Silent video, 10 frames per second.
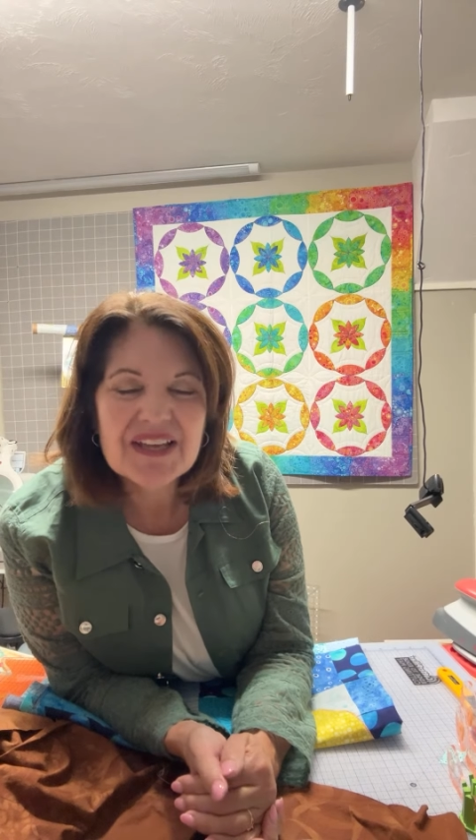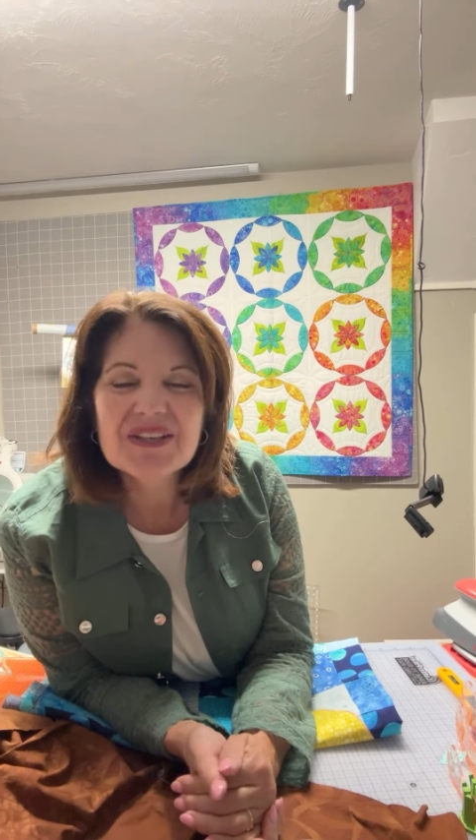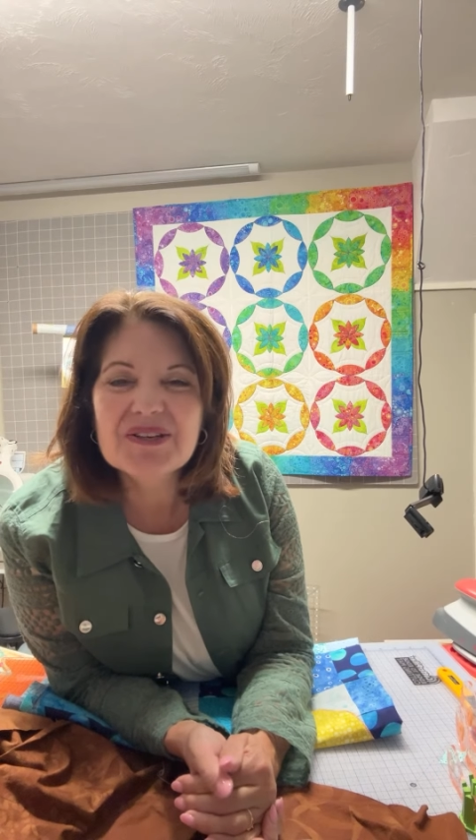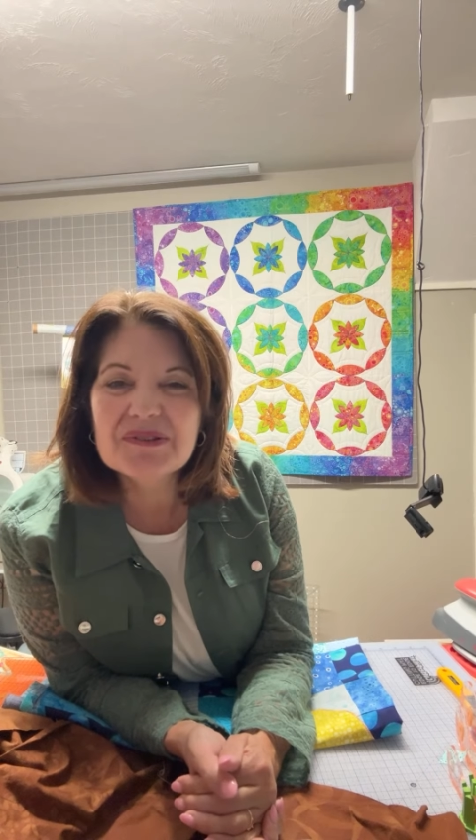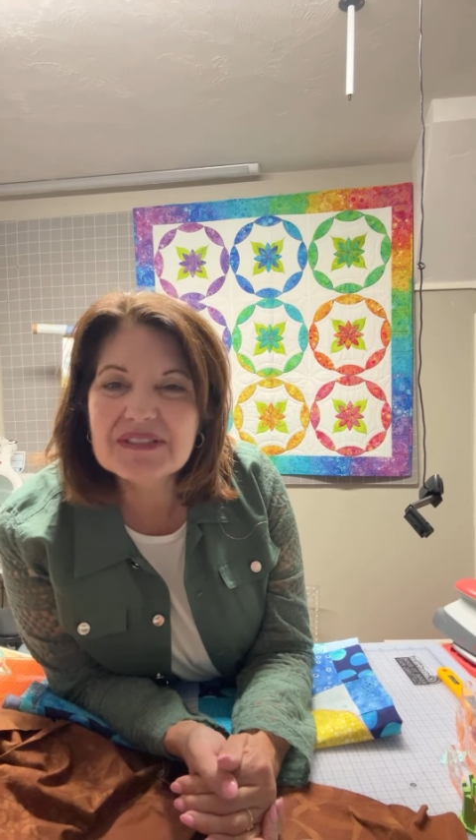
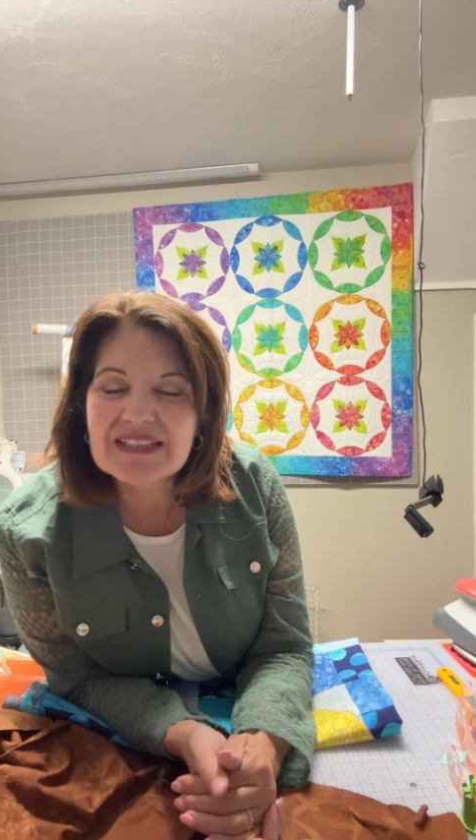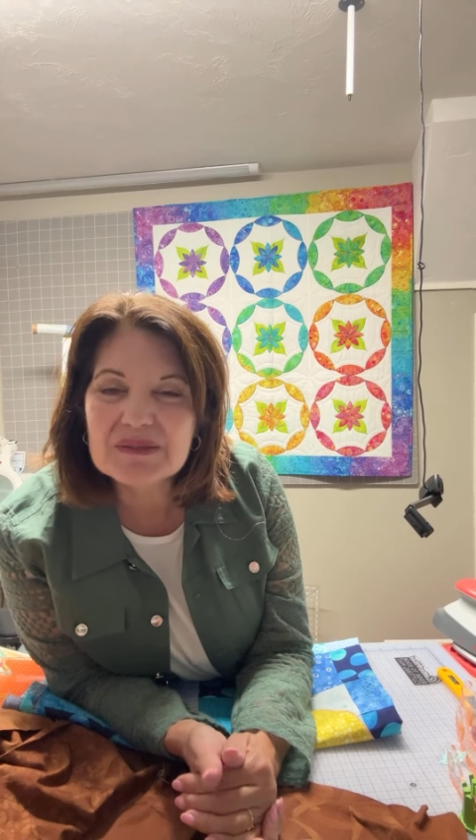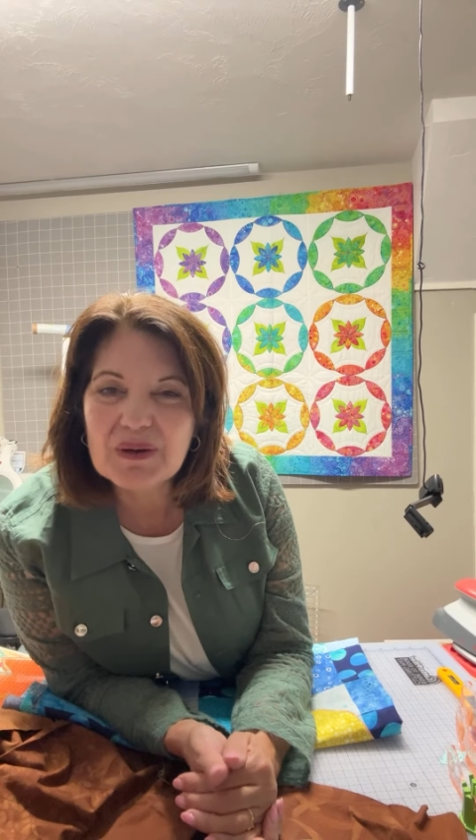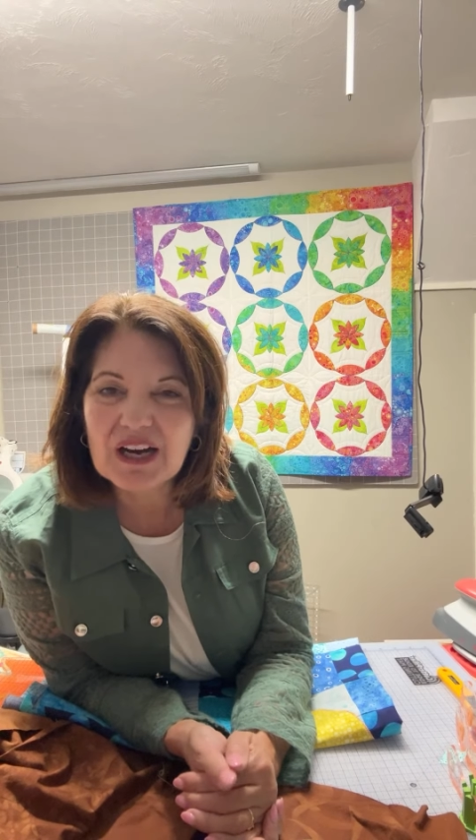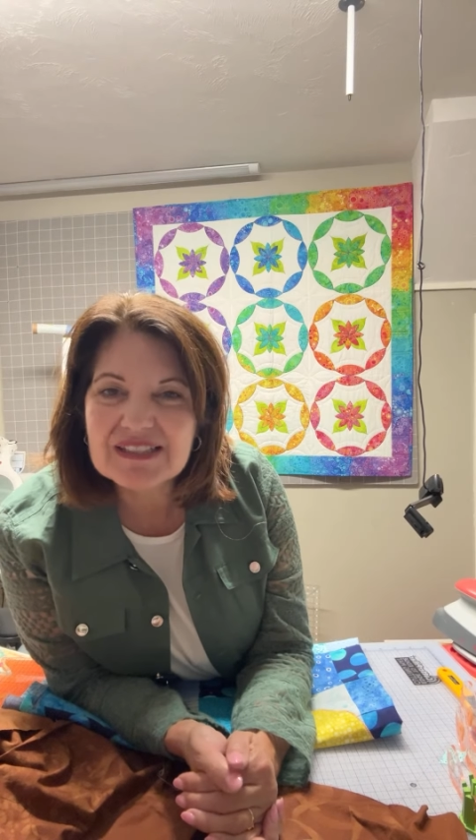Use these
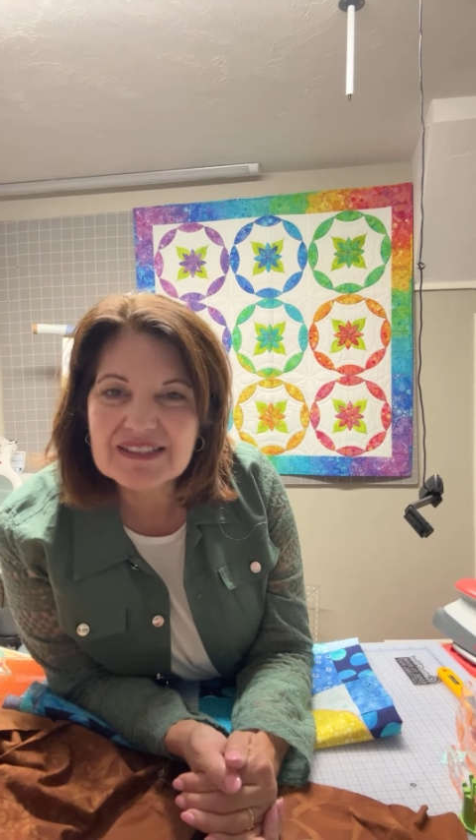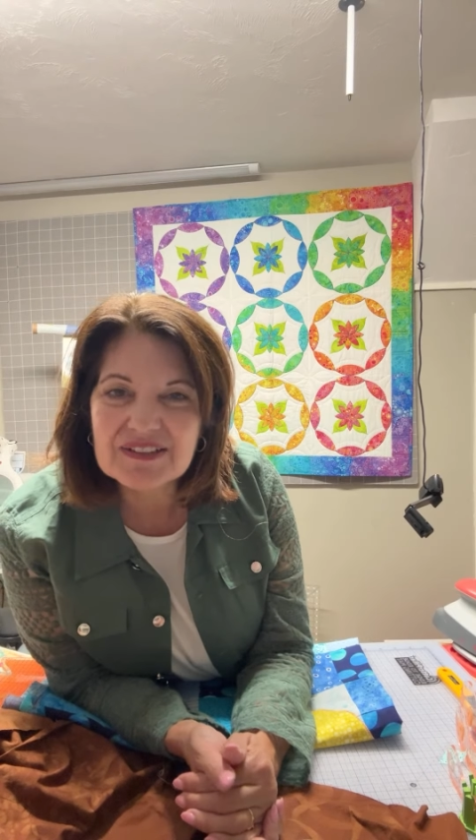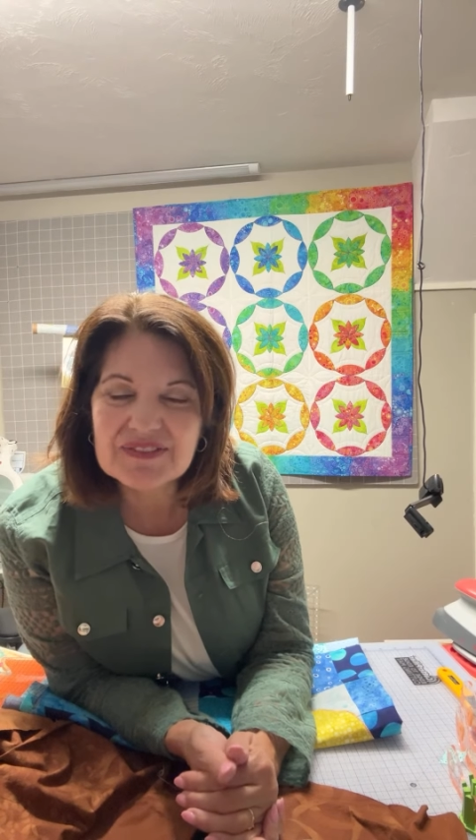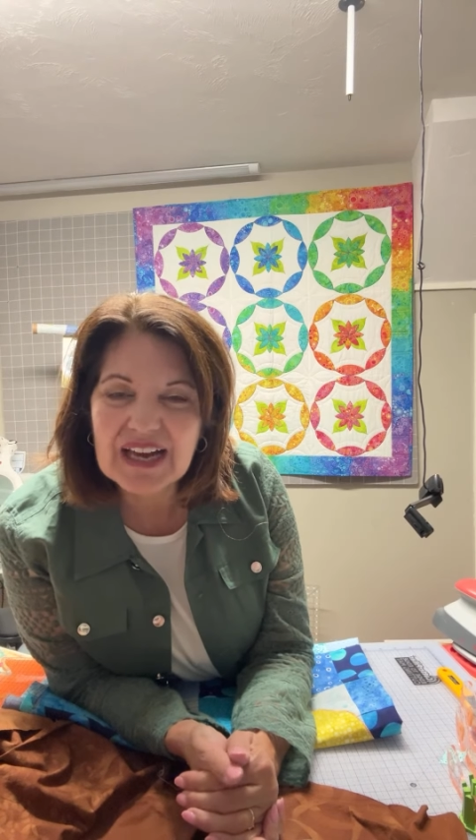positive